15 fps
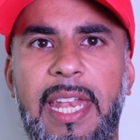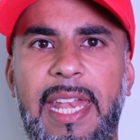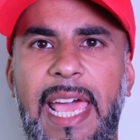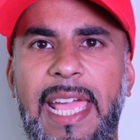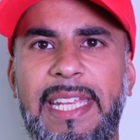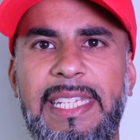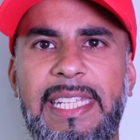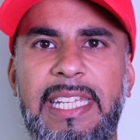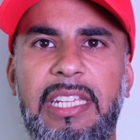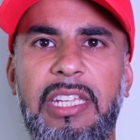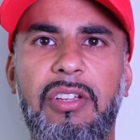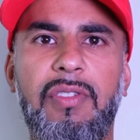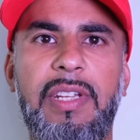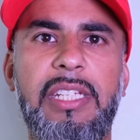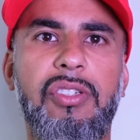19
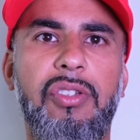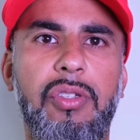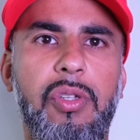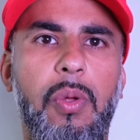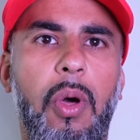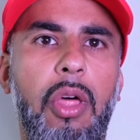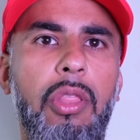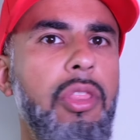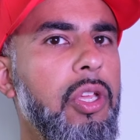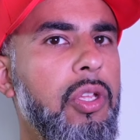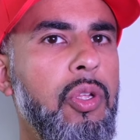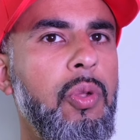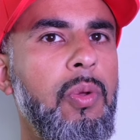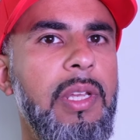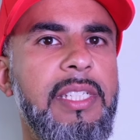degrees or so on the
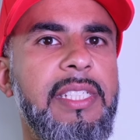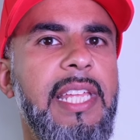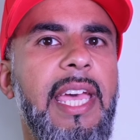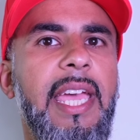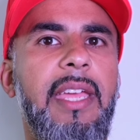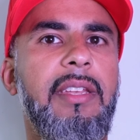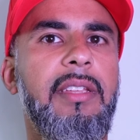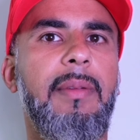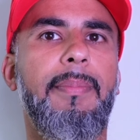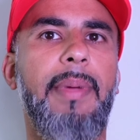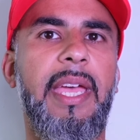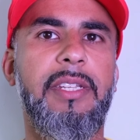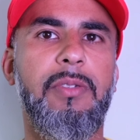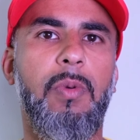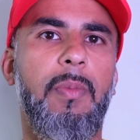cooler side
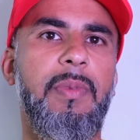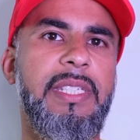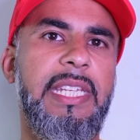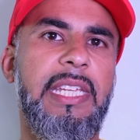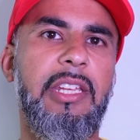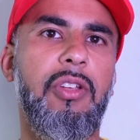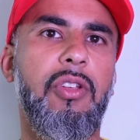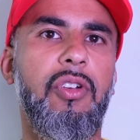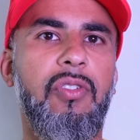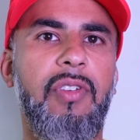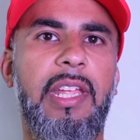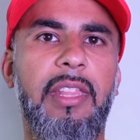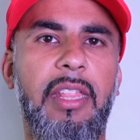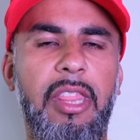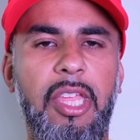compared to what we've seen in
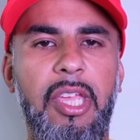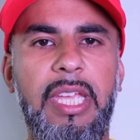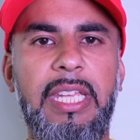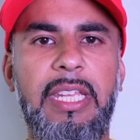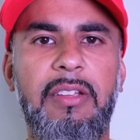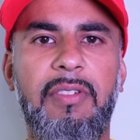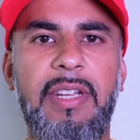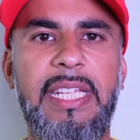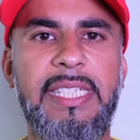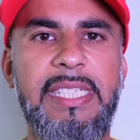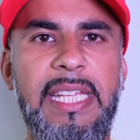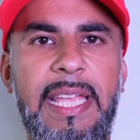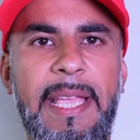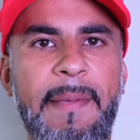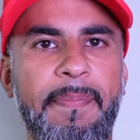Hungary at the 30 degrees.